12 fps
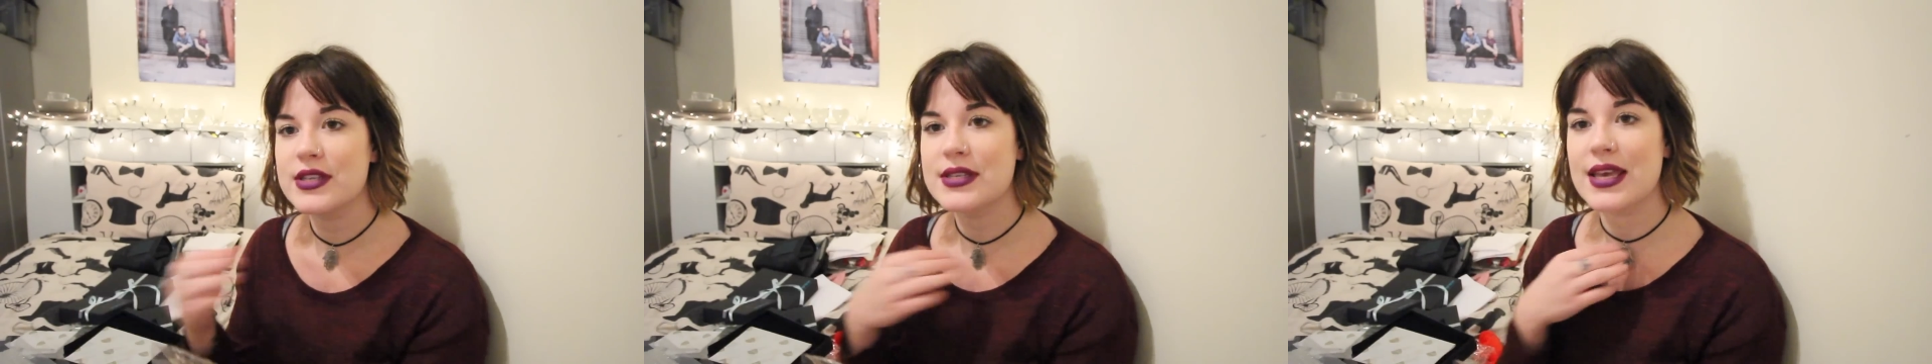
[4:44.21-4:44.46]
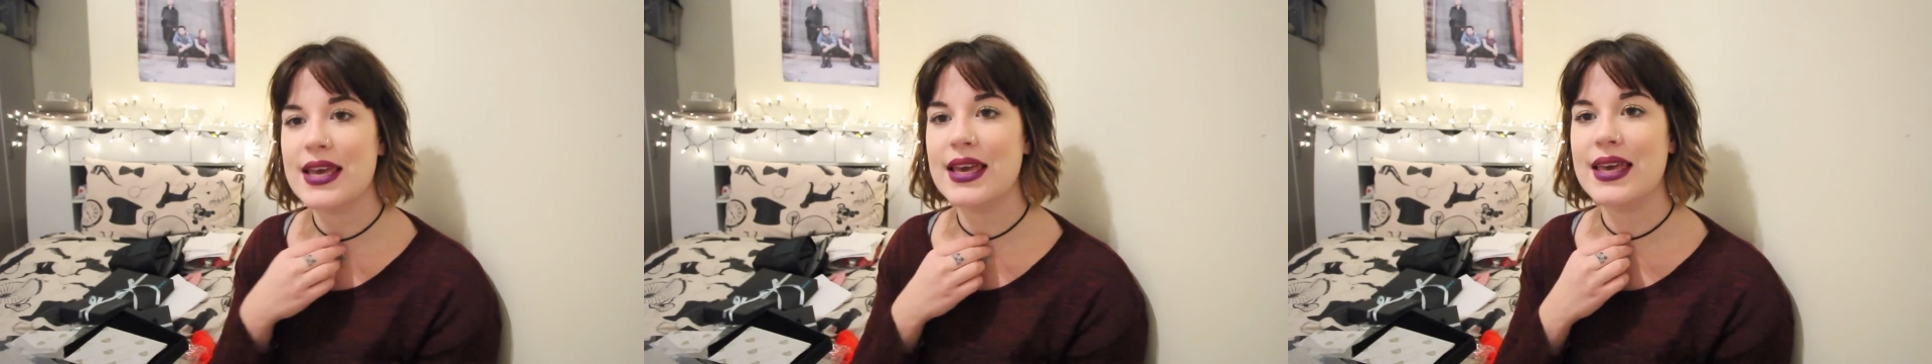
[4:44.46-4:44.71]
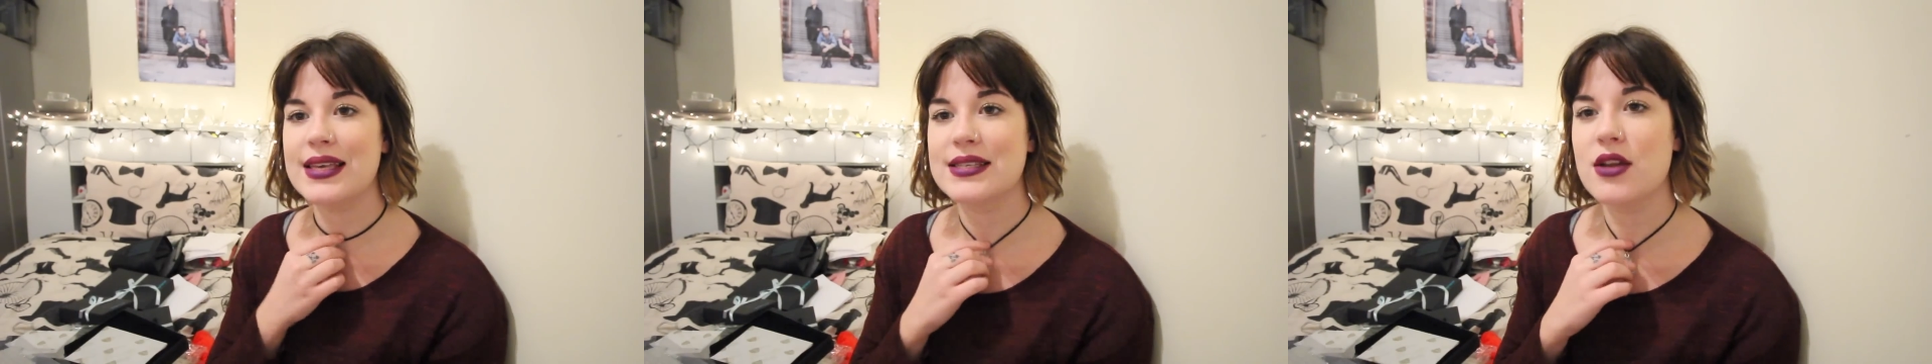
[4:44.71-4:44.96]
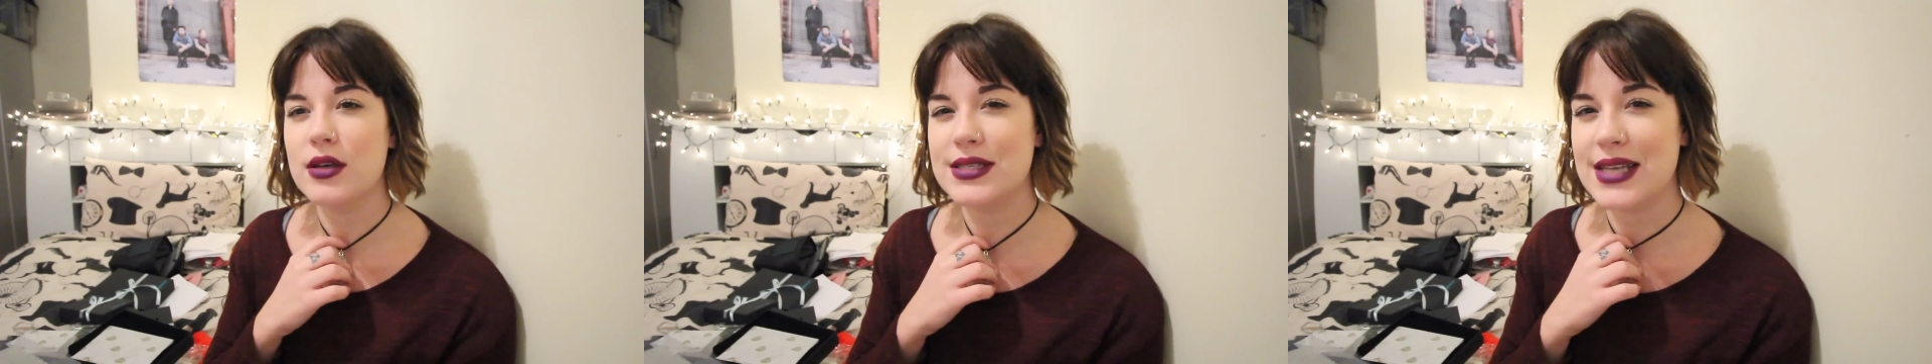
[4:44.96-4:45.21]

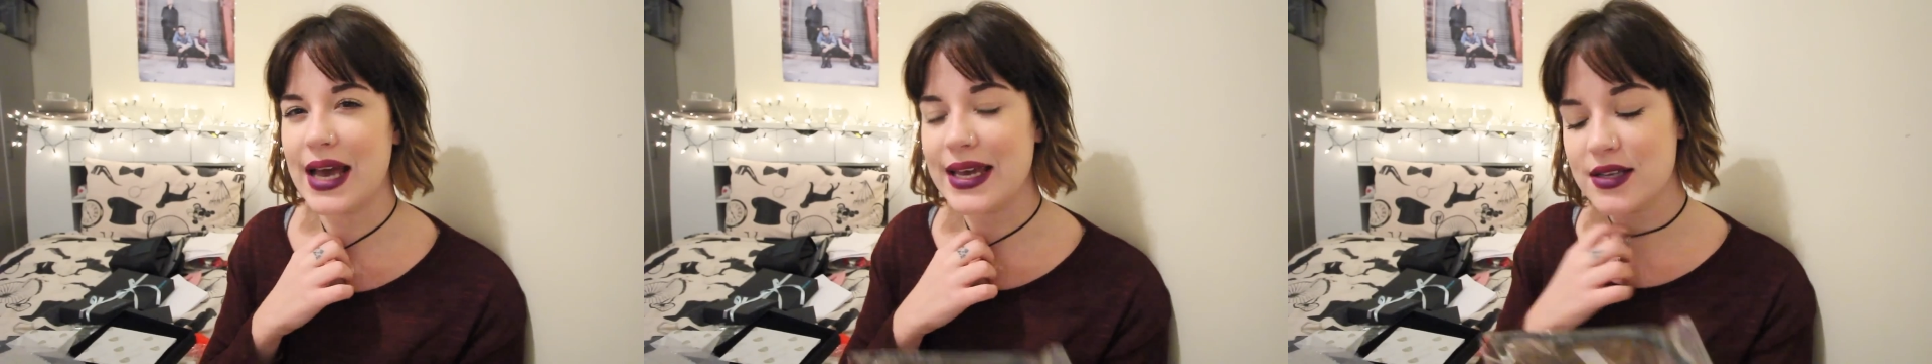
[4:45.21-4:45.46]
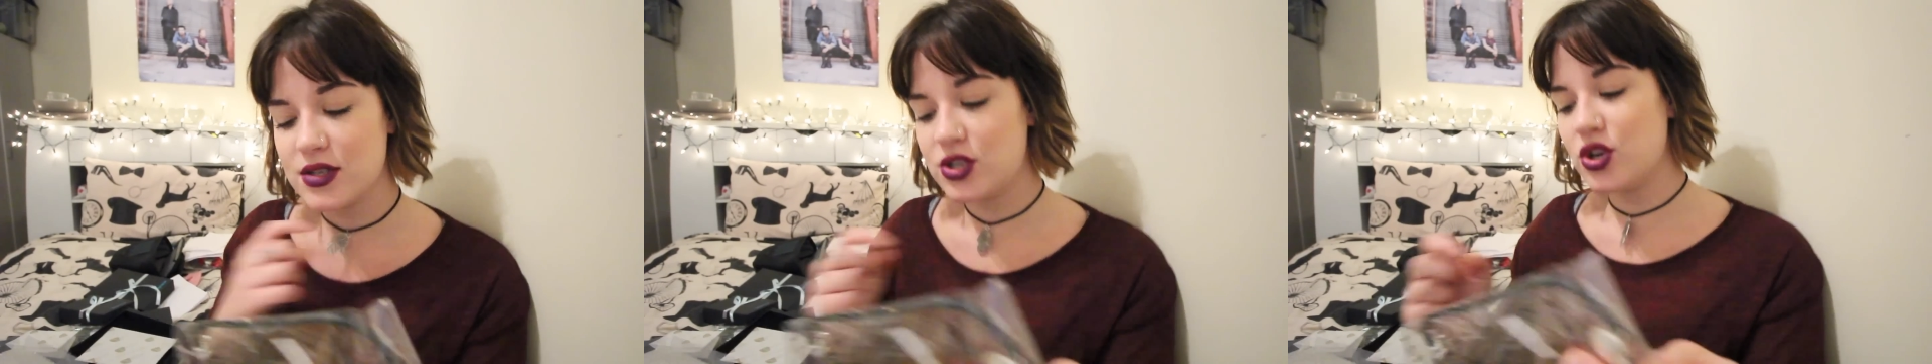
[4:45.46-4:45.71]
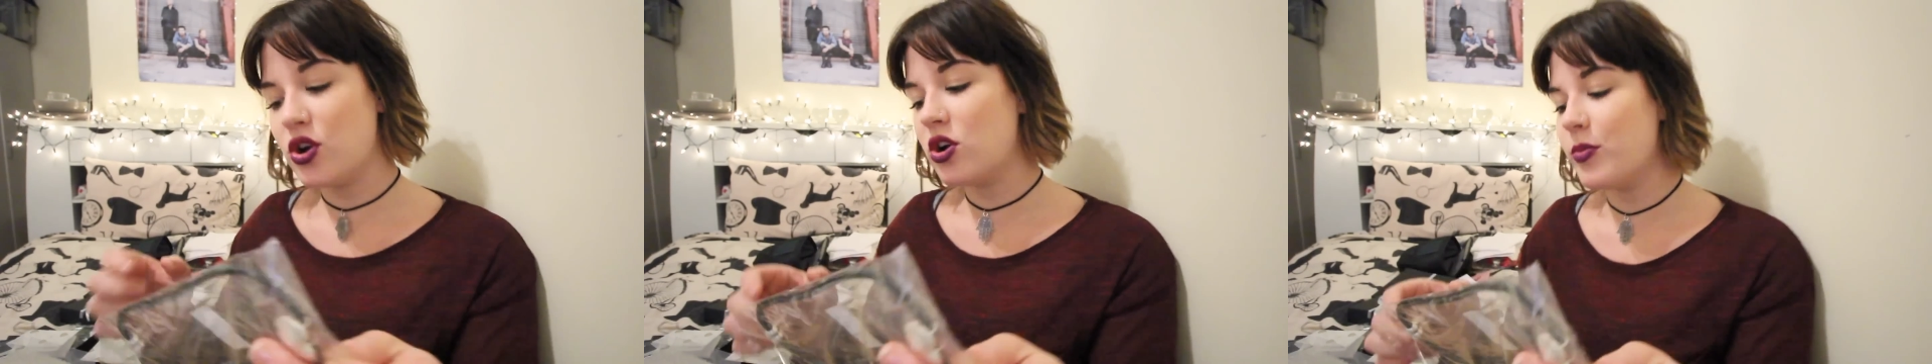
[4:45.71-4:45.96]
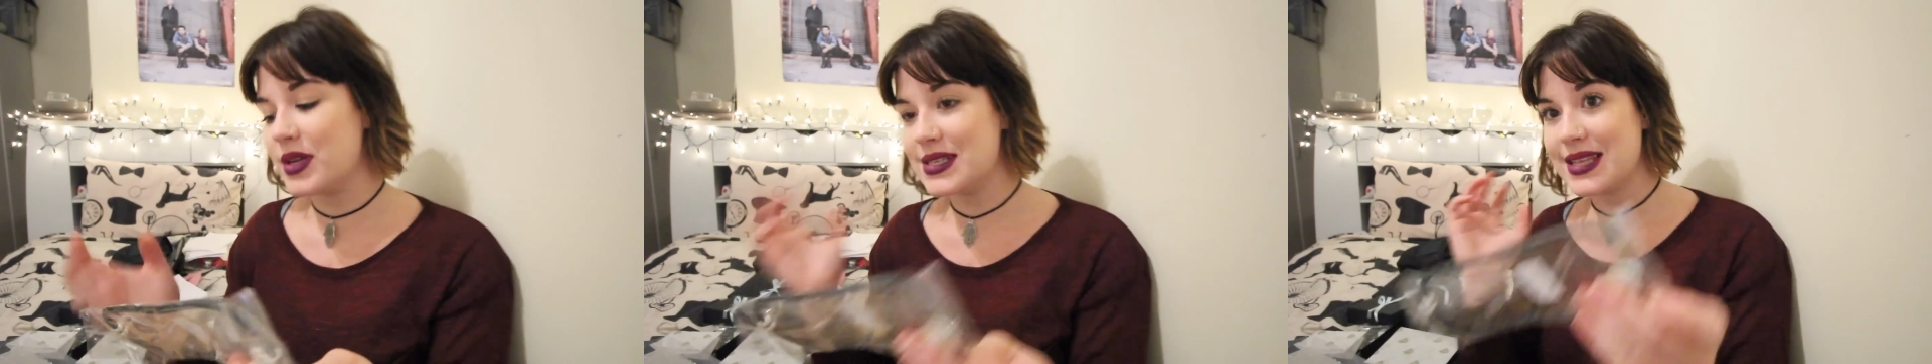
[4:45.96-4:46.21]
It's not as tight as a
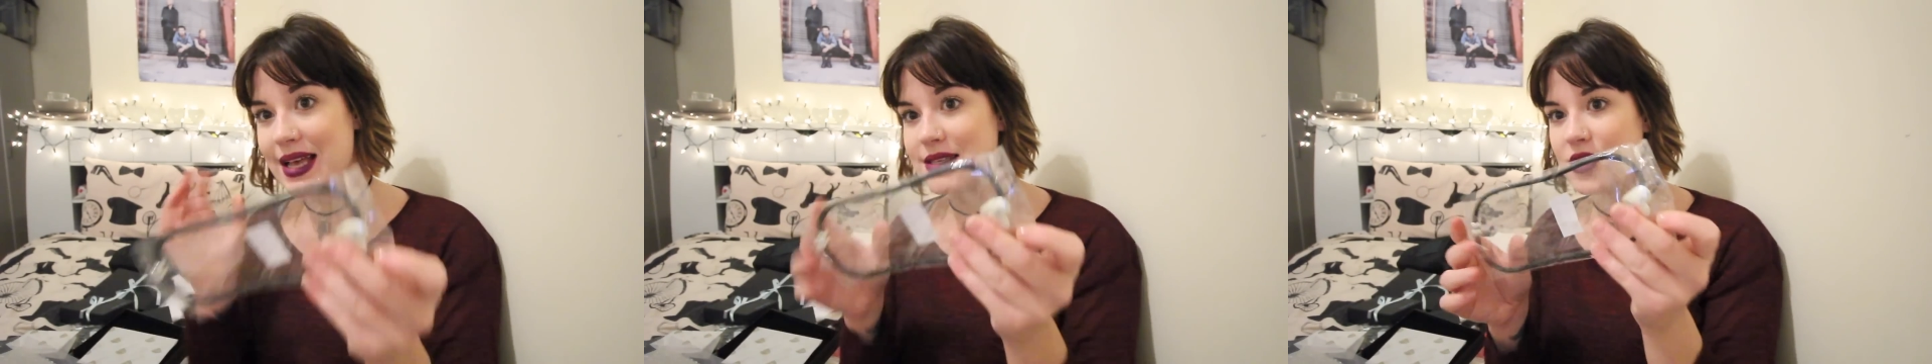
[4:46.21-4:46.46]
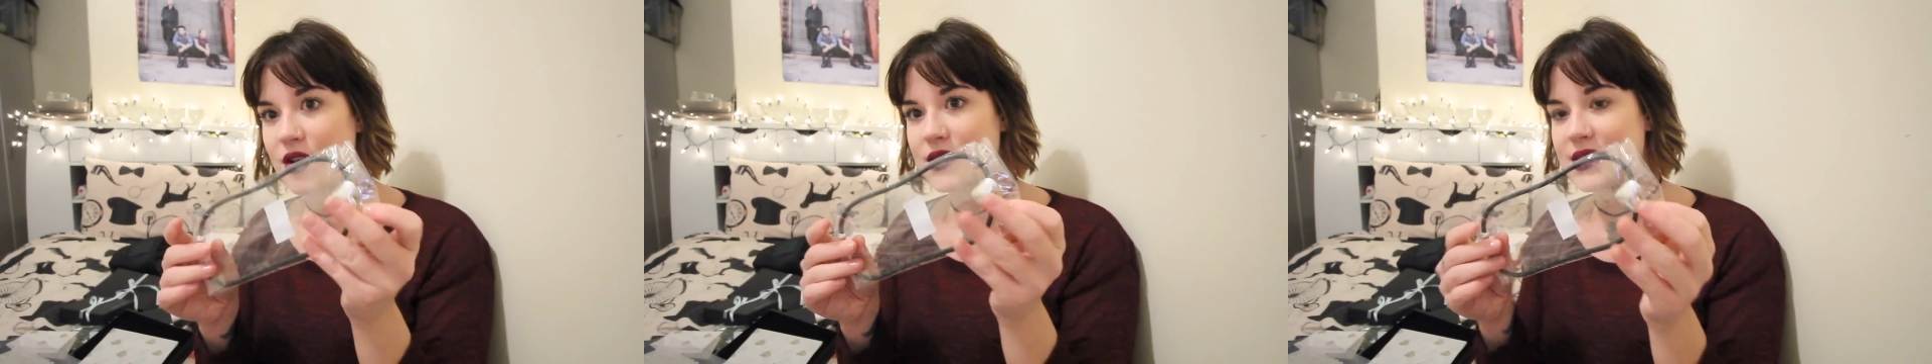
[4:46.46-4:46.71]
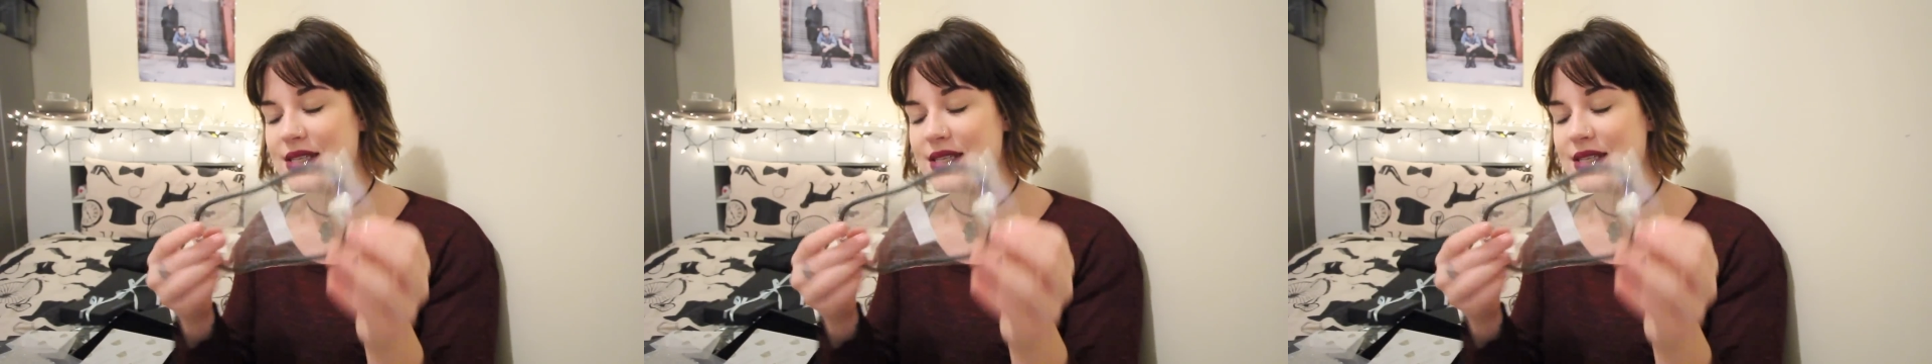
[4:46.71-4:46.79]
choker, but it's that sort of